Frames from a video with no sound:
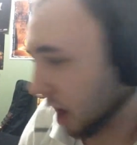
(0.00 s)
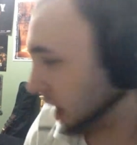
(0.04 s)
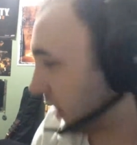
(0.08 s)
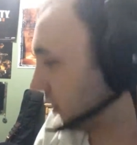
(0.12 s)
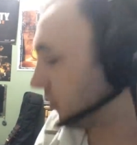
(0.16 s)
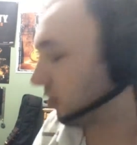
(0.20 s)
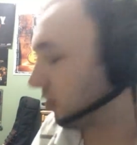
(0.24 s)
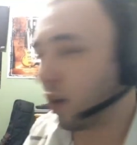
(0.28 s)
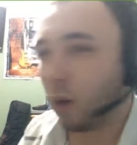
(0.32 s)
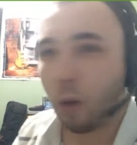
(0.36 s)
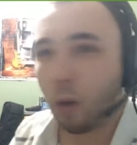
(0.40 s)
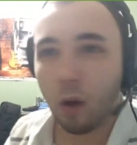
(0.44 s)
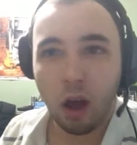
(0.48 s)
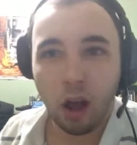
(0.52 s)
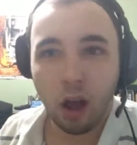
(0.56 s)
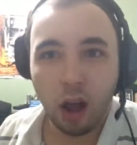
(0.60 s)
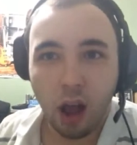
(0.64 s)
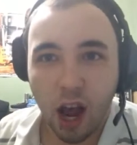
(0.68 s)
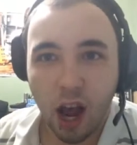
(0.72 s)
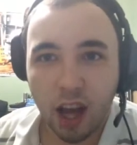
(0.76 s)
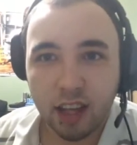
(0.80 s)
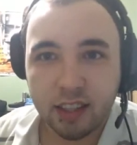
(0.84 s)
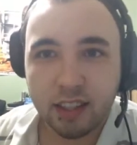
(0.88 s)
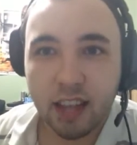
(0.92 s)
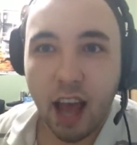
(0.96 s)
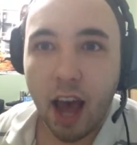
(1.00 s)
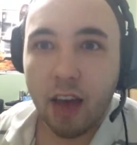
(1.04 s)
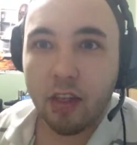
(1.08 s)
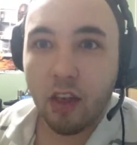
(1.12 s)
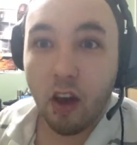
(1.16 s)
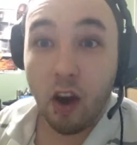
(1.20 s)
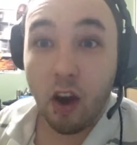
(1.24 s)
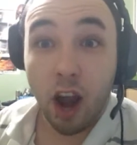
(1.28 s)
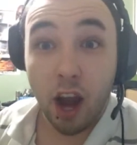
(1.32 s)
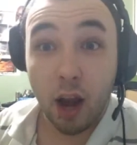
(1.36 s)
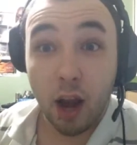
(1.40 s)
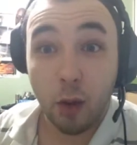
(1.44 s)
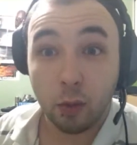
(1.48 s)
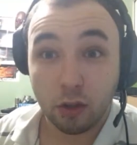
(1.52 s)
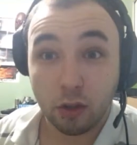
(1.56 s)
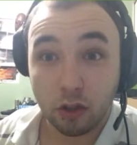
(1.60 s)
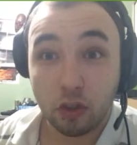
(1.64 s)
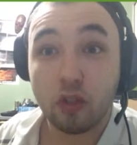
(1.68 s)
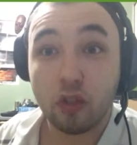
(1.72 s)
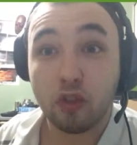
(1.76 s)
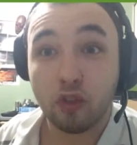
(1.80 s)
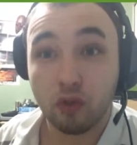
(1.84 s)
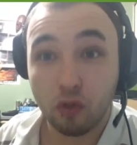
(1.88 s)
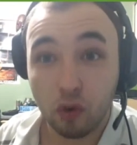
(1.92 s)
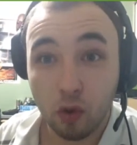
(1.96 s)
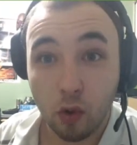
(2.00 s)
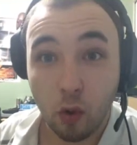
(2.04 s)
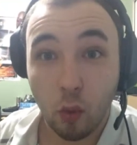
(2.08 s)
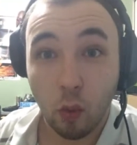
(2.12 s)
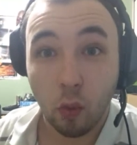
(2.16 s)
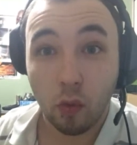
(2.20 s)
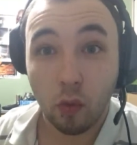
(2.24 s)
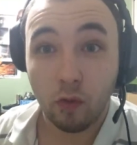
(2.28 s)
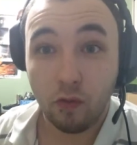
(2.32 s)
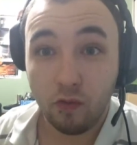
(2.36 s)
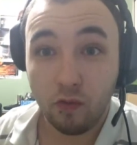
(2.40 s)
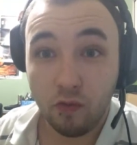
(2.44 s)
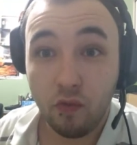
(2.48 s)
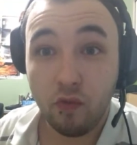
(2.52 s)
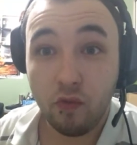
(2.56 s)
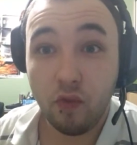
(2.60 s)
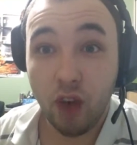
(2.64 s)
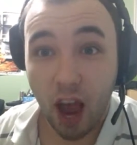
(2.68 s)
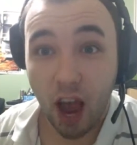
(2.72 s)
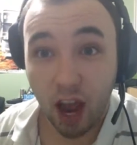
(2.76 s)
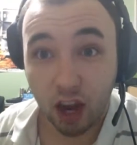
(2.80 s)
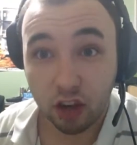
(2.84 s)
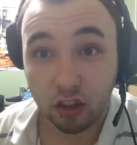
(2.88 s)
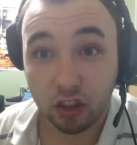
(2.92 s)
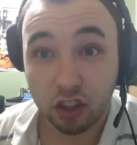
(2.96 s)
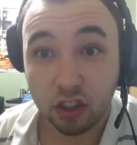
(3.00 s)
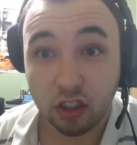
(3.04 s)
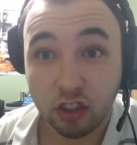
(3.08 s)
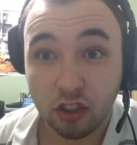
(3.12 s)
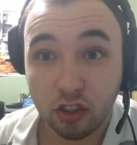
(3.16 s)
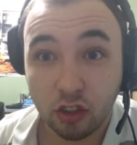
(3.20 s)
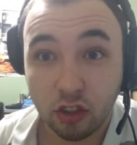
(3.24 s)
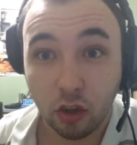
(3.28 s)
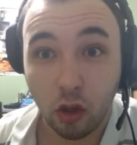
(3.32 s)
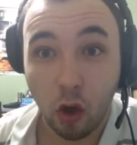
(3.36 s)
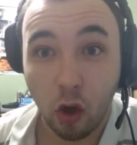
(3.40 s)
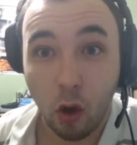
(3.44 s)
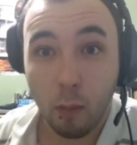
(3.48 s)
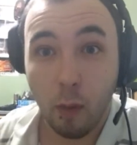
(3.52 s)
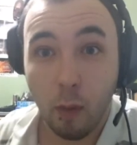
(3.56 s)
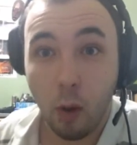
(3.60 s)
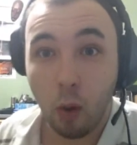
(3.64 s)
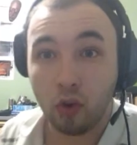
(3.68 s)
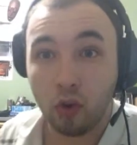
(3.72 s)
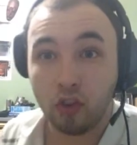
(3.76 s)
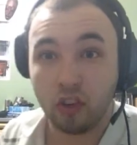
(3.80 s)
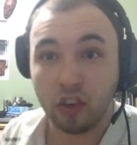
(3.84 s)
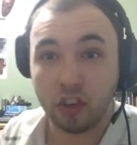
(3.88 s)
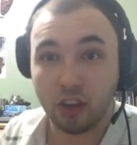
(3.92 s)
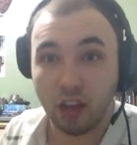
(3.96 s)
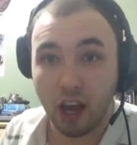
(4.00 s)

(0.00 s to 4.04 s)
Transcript: So I sat there, and it was true fashion, slow motion.